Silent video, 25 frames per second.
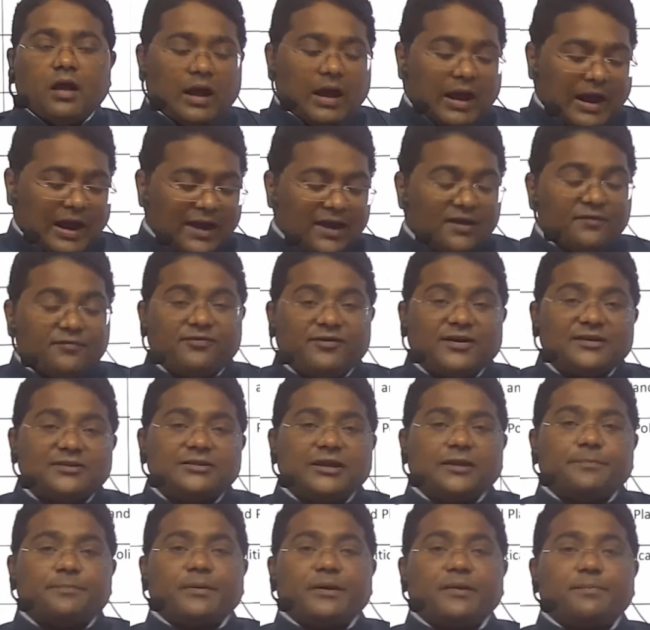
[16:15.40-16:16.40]
and for
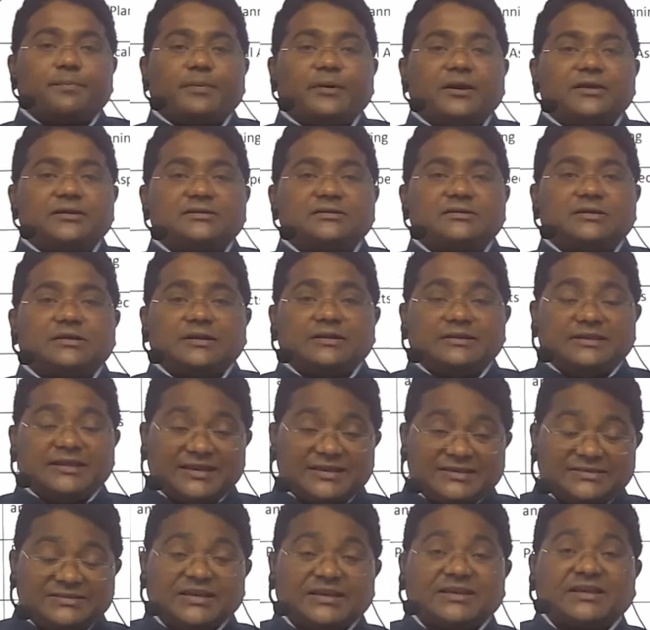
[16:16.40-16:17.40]
that purpose there
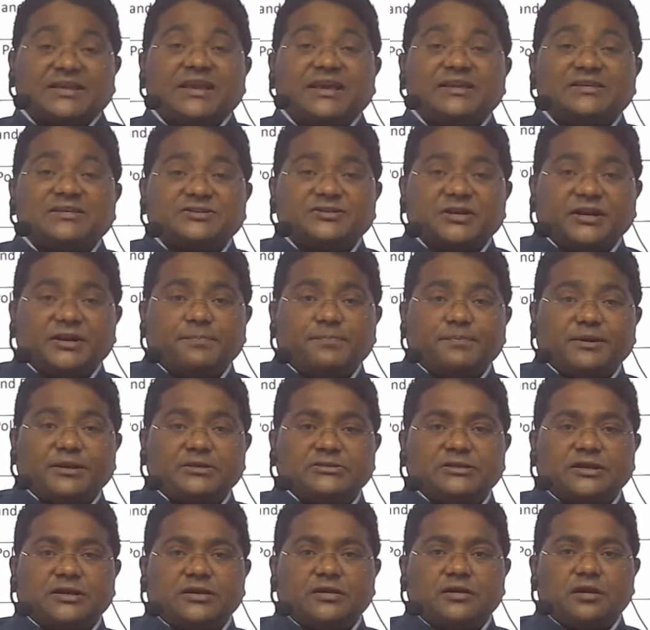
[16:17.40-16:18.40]
is a case study
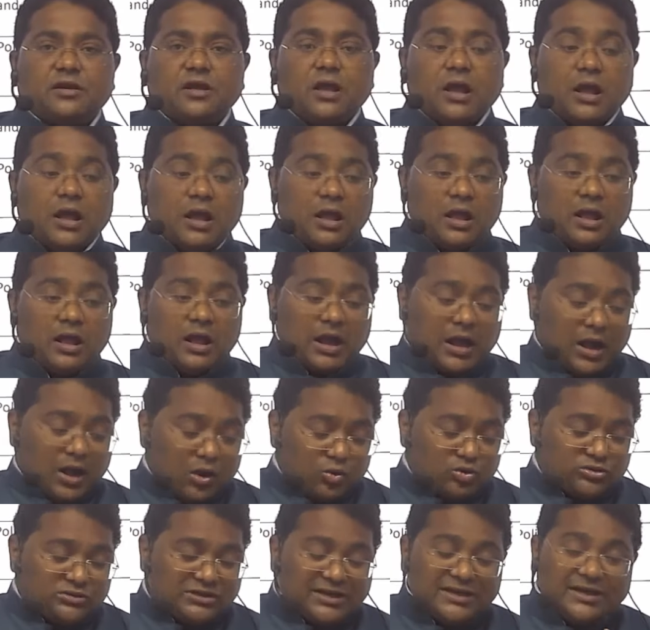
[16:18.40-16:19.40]
present, how
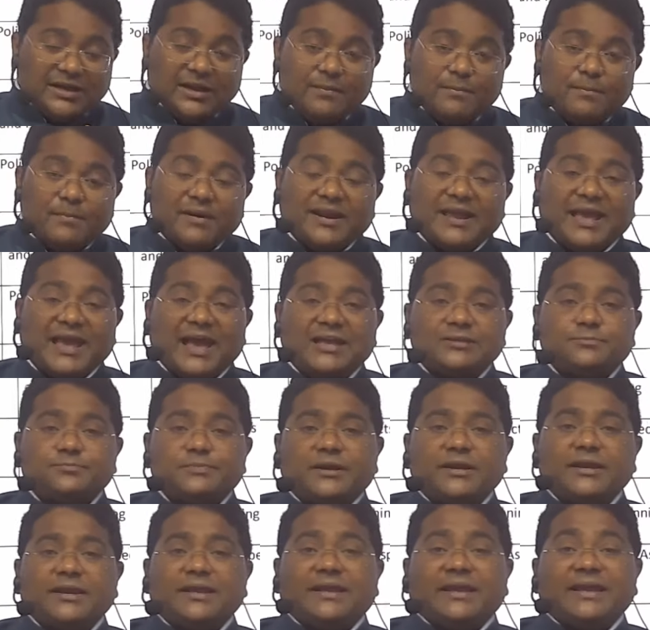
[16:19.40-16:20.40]
the number has
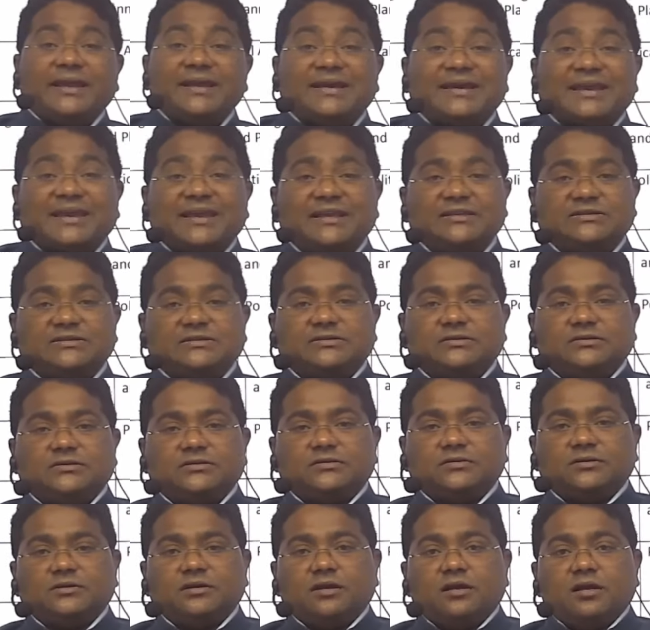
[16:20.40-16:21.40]
been increased
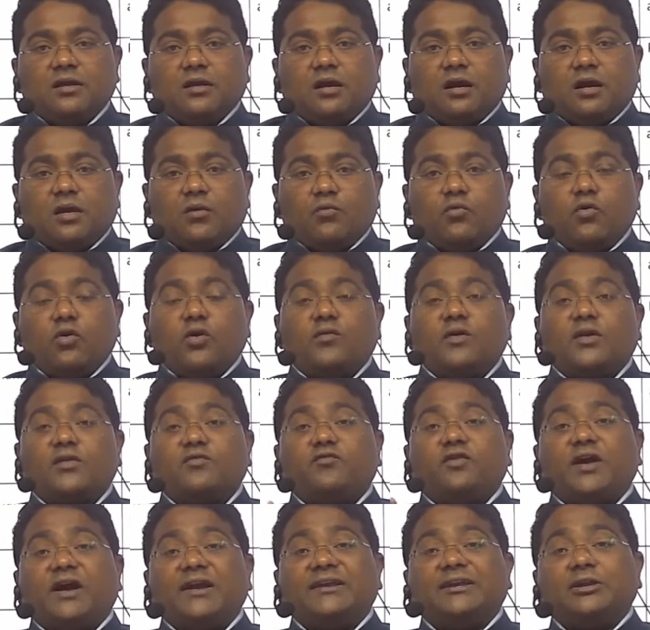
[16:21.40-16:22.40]
over
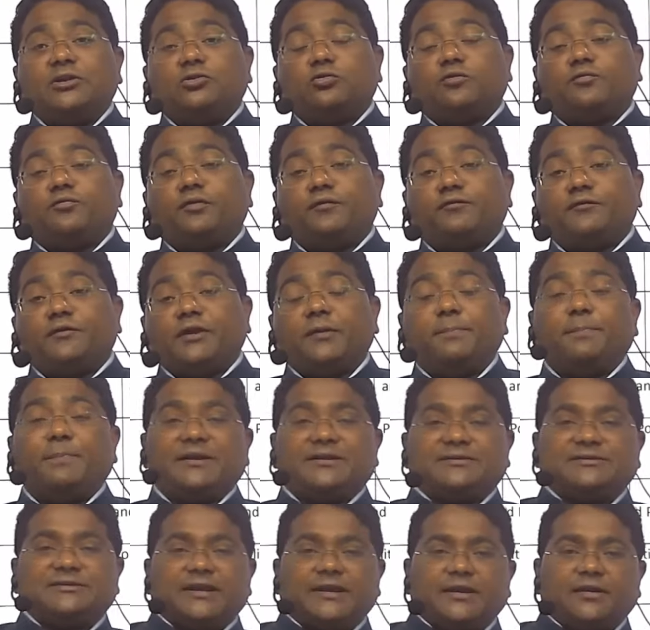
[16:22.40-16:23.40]
40 to
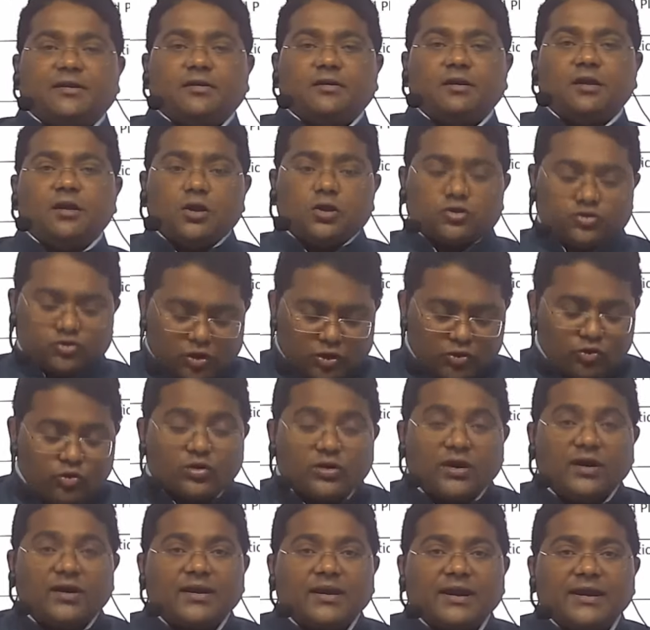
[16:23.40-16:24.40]
50%. So you
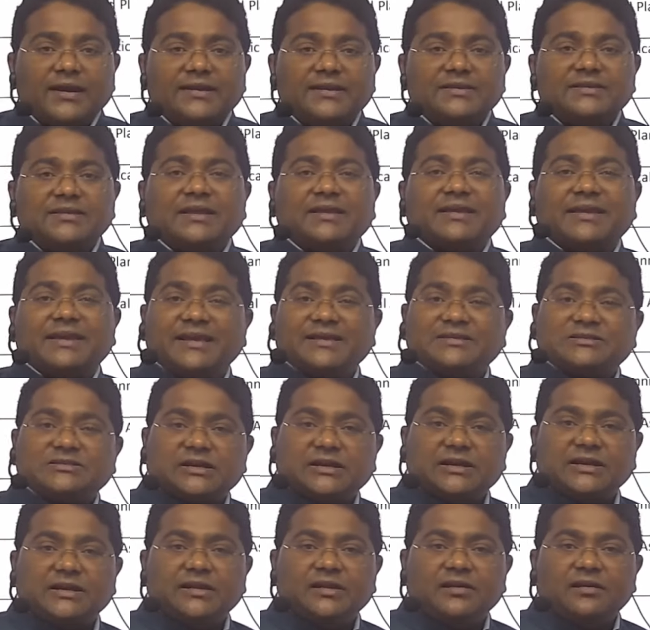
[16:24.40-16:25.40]
can write in the case
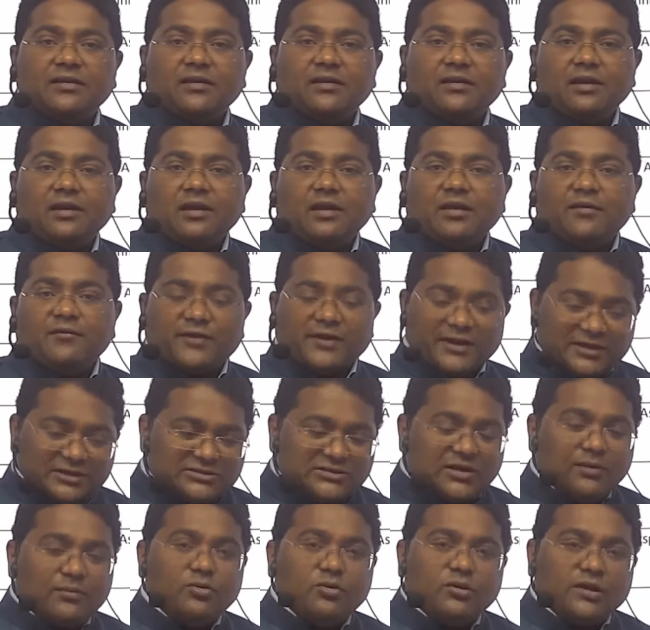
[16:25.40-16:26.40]
study. For
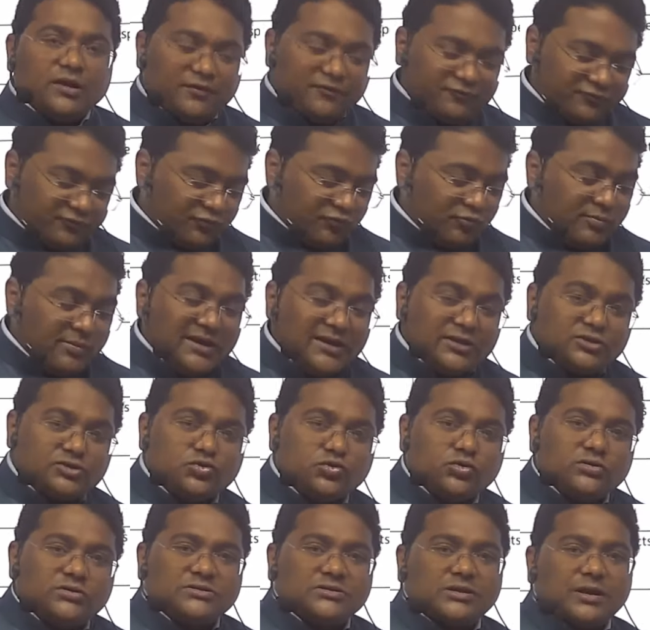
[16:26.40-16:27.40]
example, if women issue
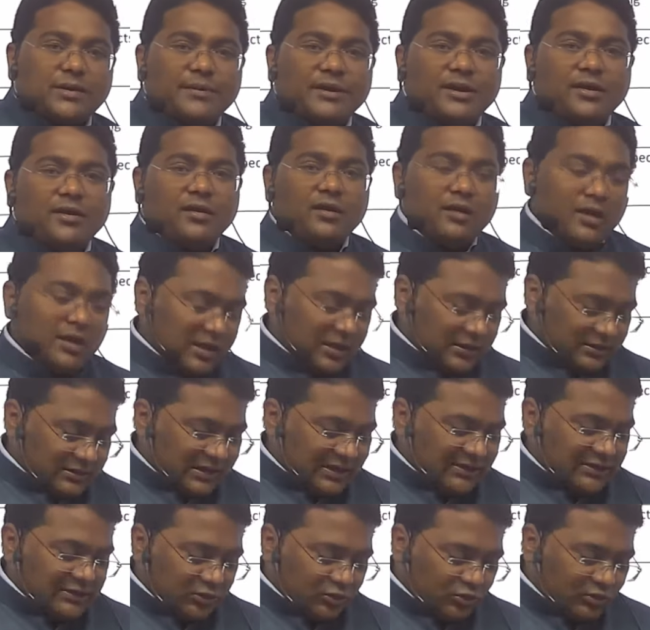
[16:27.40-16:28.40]
is coming,
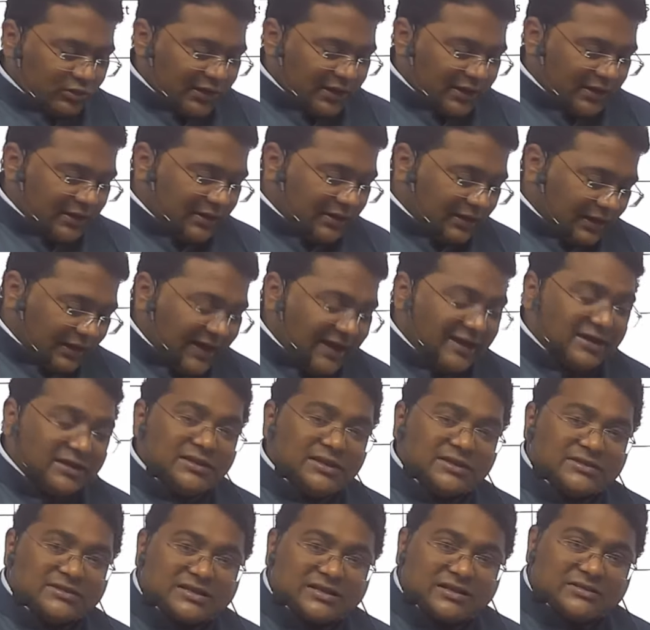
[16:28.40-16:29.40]
that you can write
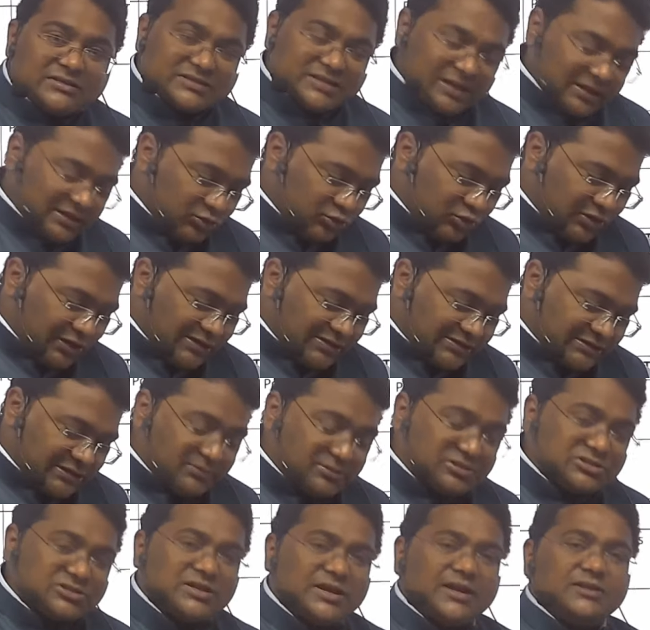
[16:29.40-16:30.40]
this, you can
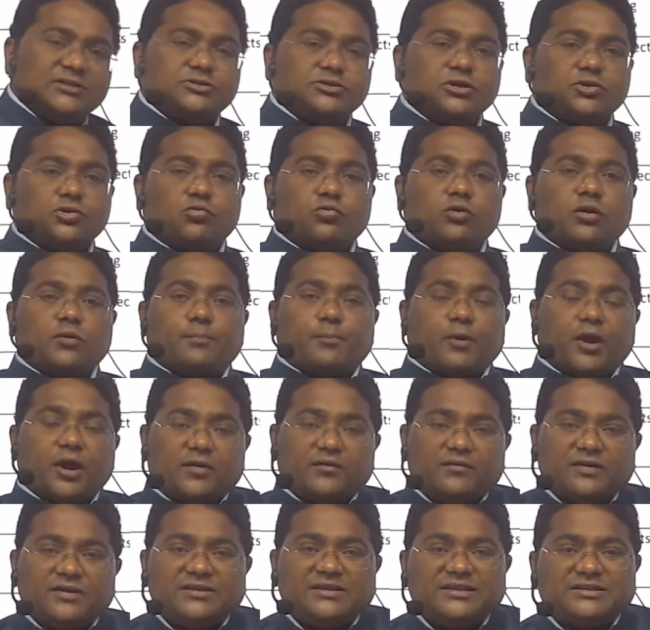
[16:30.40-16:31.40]
substantiate your point
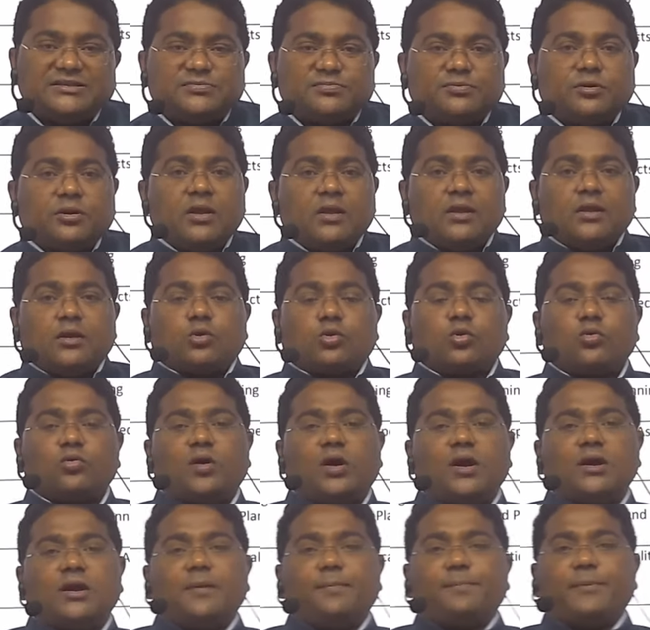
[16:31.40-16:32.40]
with this
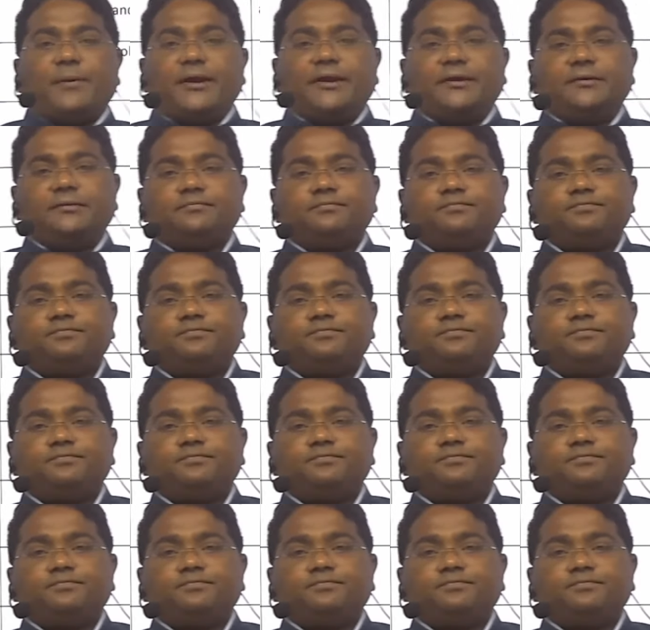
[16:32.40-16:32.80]
Rwanda point.